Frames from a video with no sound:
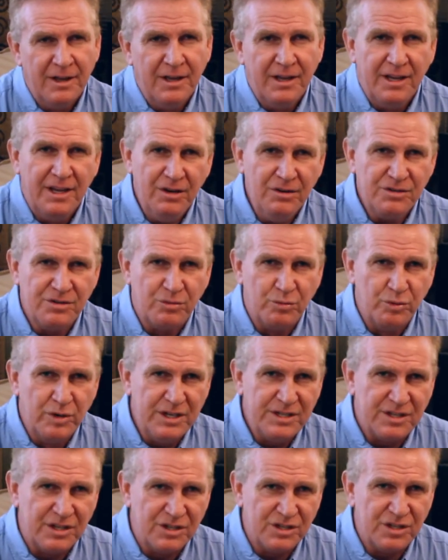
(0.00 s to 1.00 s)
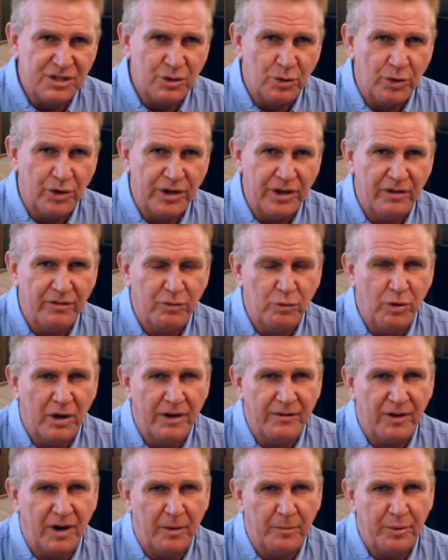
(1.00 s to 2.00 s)
Here's a recent story of one
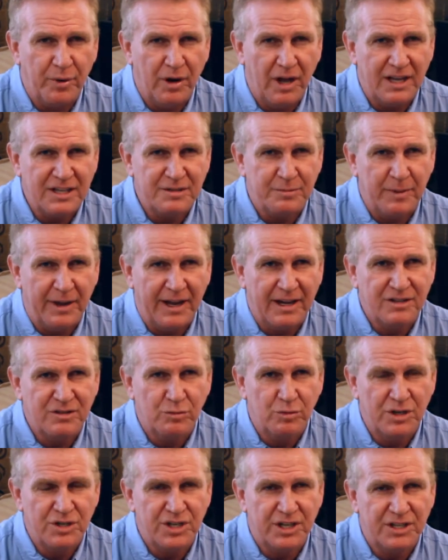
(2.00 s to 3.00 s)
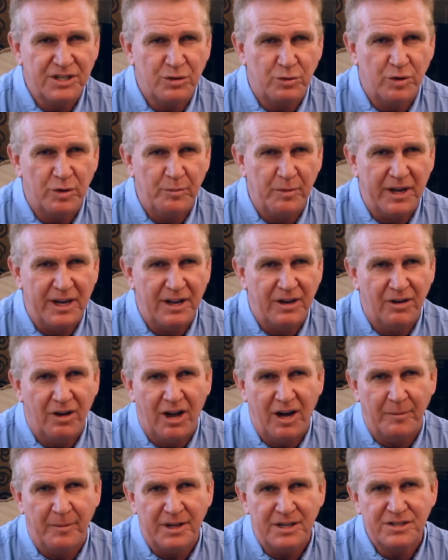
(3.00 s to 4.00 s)
of our prospects wishing to remain
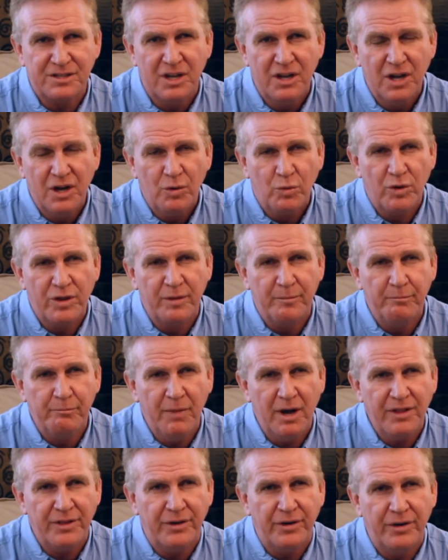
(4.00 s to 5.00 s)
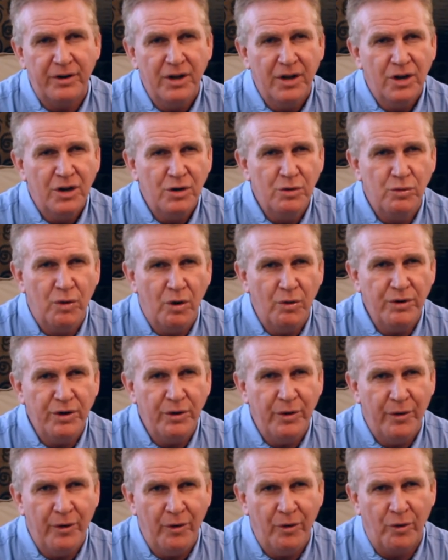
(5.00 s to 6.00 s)
anonymous, where the mother who owned a
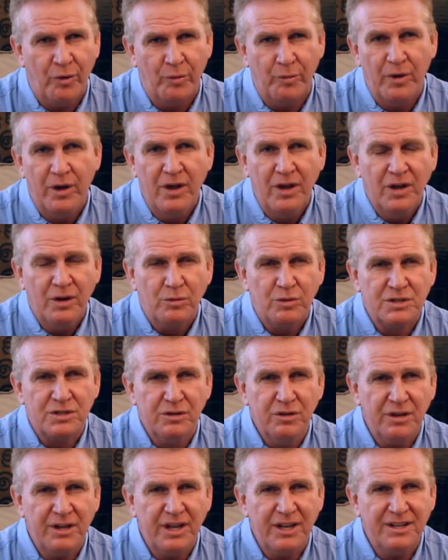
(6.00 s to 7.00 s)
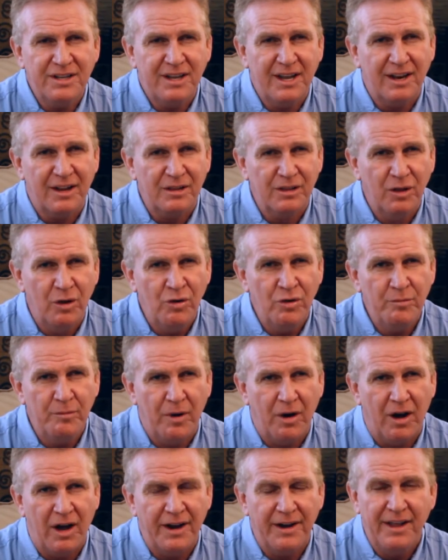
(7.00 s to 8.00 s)
home was looking to get a loan
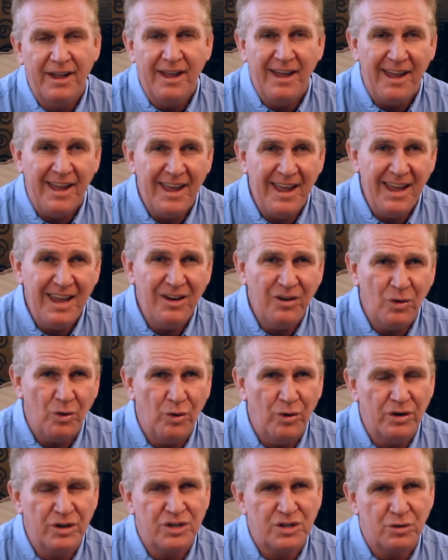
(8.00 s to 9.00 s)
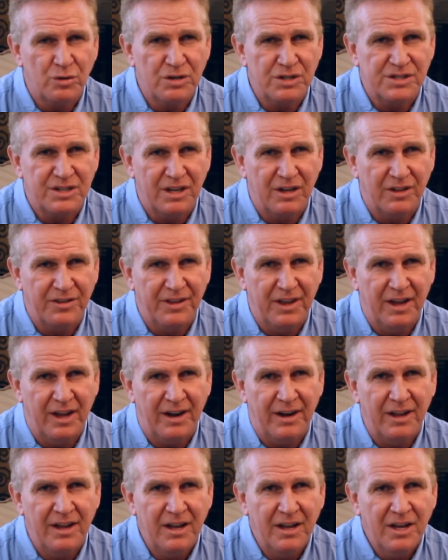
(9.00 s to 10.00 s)
mod and/or a short sale done.